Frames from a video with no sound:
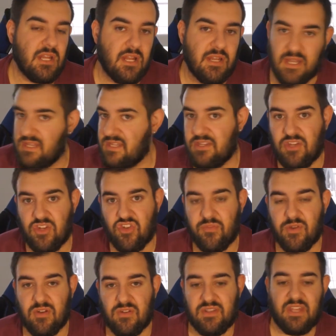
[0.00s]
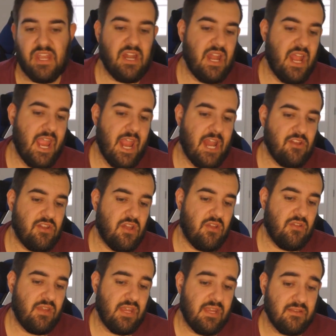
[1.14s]
does his YouTube content, and
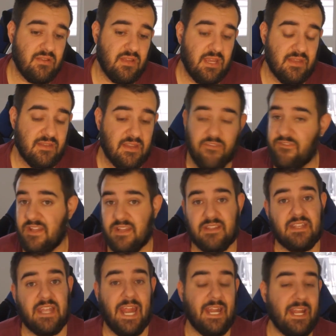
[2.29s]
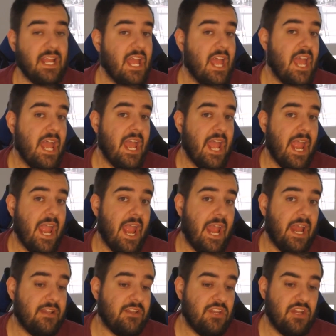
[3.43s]
he's definitely entertaining.
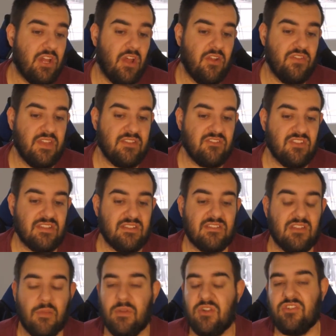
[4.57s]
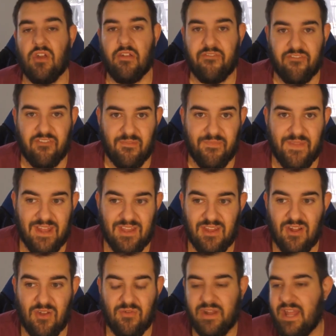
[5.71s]
And there's just so much going for him that
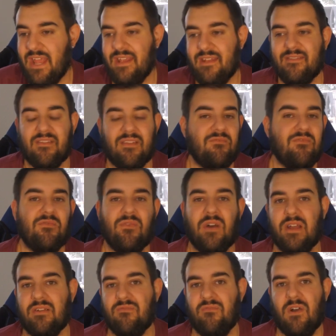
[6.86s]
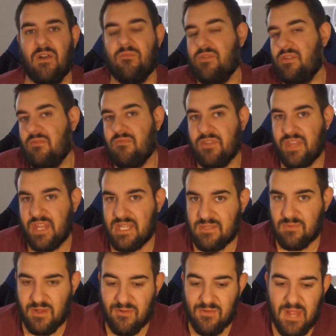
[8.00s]
hey, it's like, well, why wouldn't I want that as
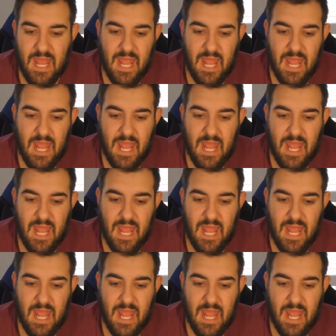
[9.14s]
well?